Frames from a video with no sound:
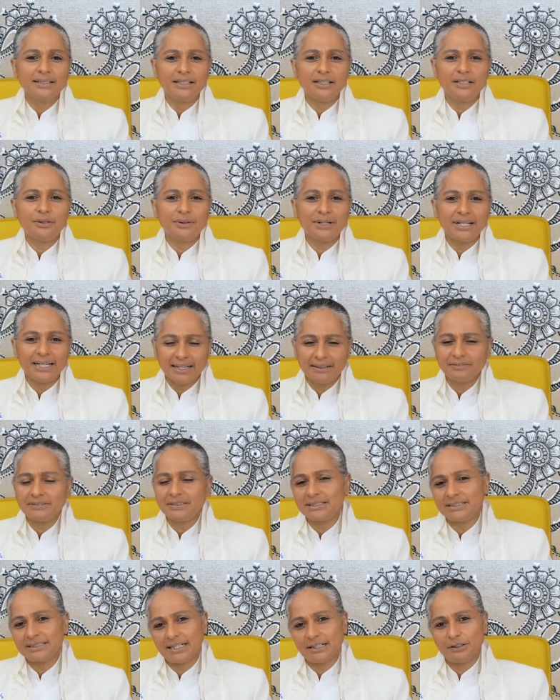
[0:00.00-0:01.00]
You know, I
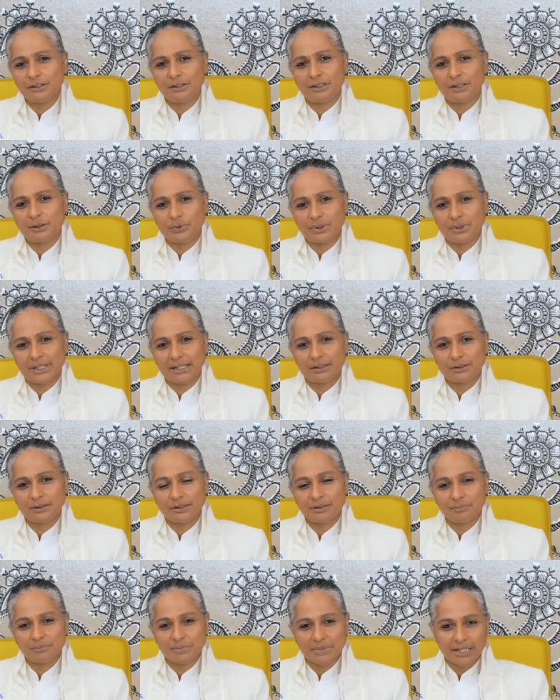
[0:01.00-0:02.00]
have to tell you that when I
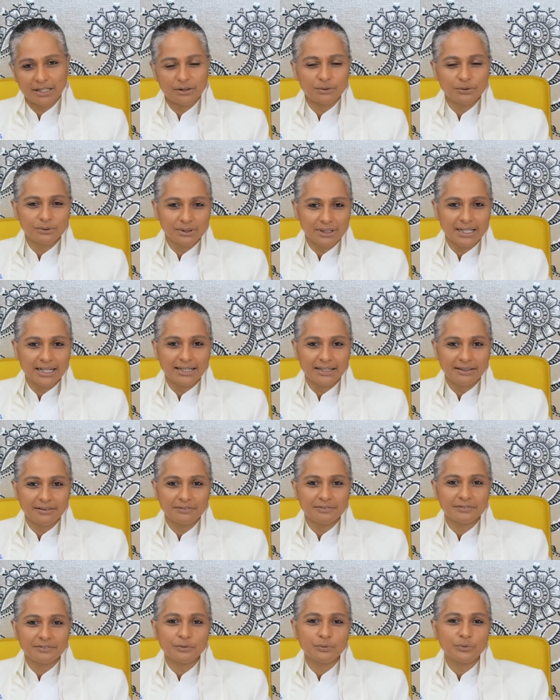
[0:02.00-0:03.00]
look at my own life,